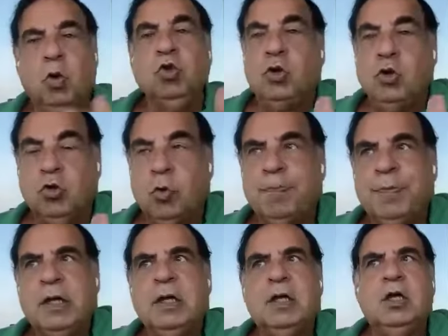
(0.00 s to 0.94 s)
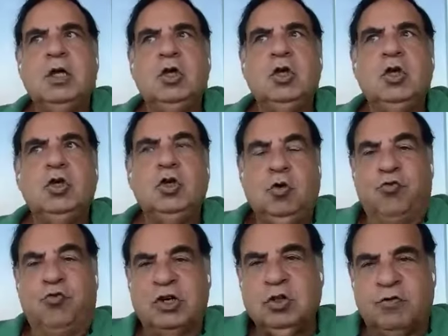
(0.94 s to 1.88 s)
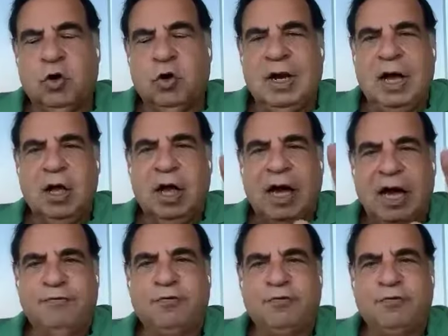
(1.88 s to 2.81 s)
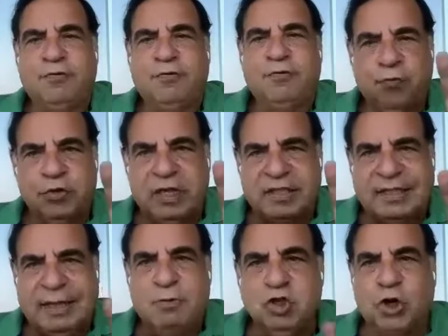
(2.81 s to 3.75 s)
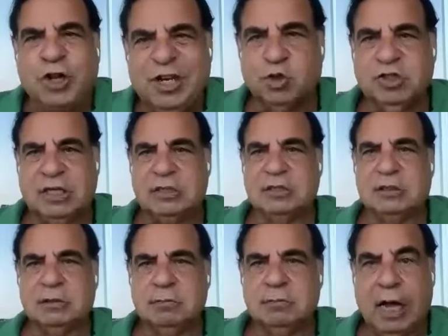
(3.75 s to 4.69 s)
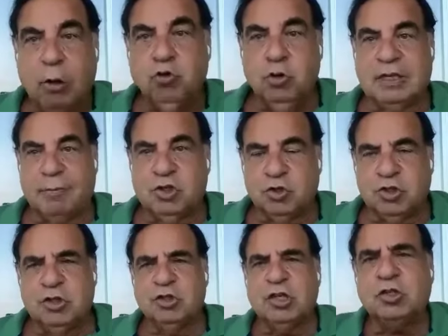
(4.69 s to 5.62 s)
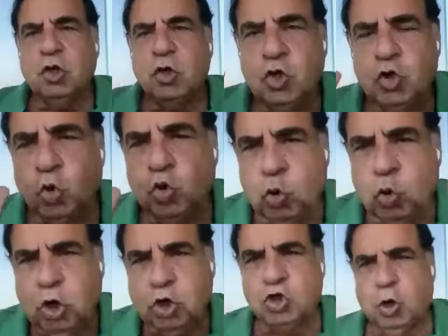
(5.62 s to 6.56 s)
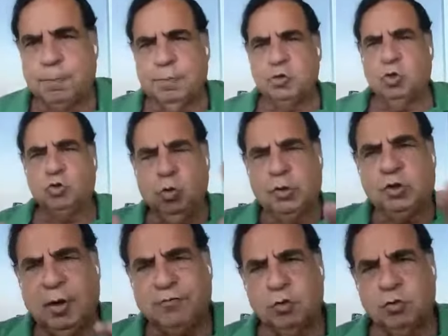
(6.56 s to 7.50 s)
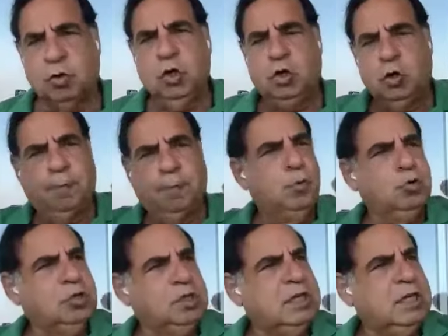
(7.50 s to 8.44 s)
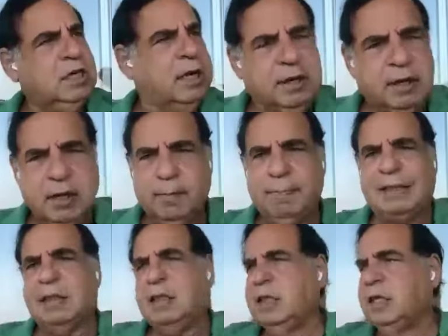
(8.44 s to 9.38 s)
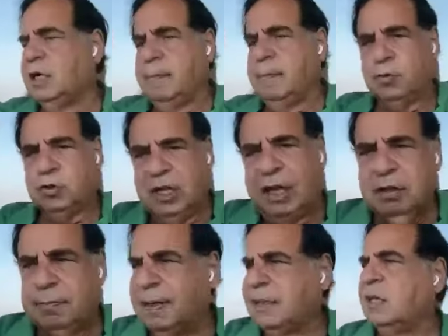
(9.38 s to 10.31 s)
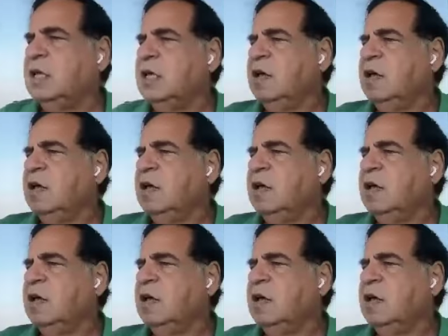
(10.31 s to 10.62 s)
What do you do? You first of all have to establish your innocence. How do you establish your innocence? You do your job. You do what you have to do. You put here a battle, here I put the other battle.